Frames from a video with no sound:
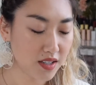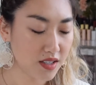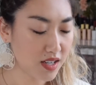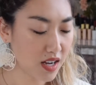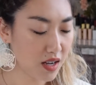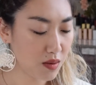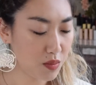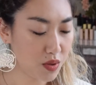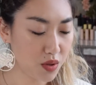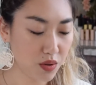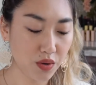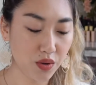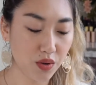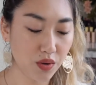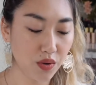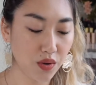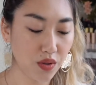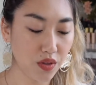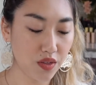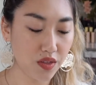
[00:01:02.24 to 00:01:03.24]

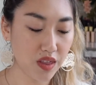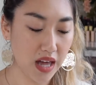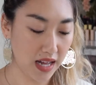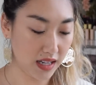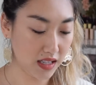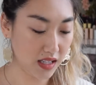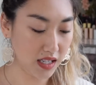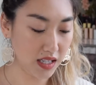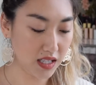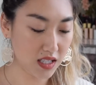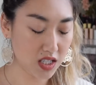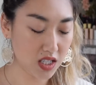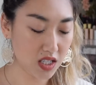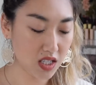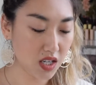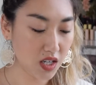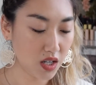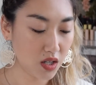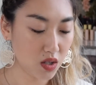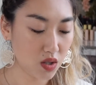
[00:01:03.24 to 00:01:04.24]
dibutyl phthalate,
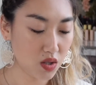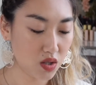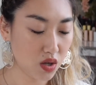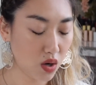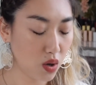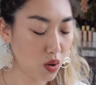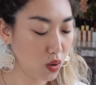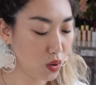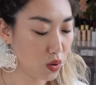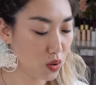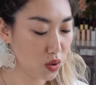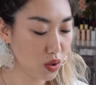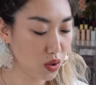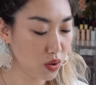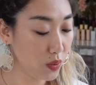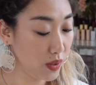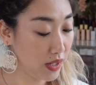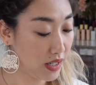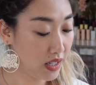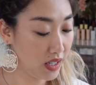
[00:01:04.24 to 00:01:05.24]

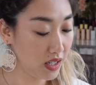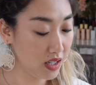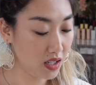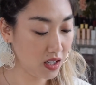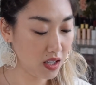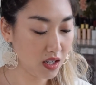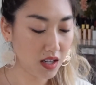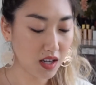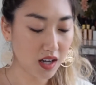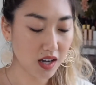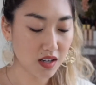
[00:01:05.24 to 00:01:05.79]
toluene,